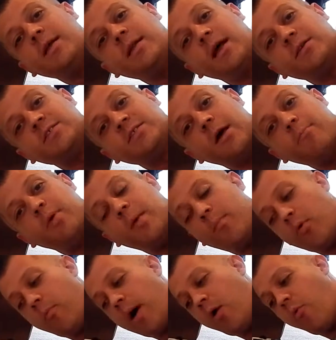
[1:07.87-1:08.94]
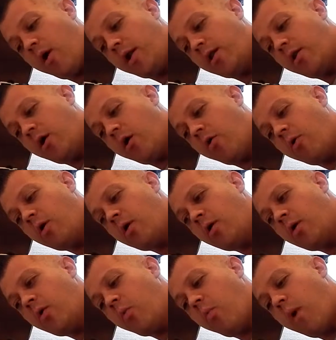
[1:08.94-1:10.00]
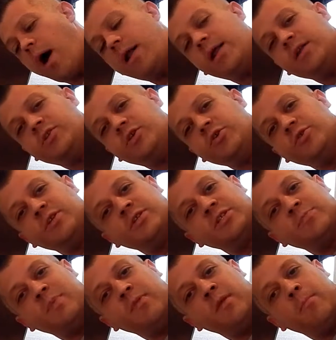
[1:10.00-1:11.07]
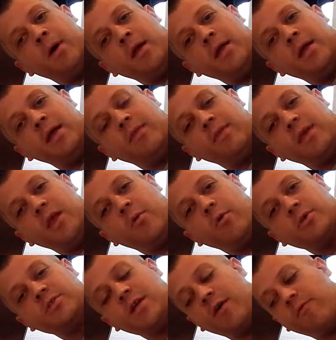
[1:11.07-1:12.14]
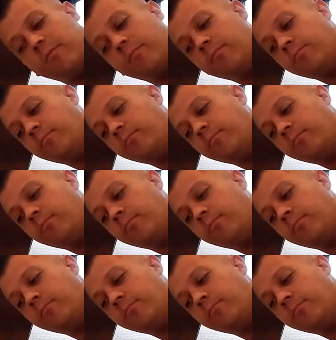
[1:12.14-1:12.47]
Now, some people might want to know, why didn't you just spend the money and get the Hero 7?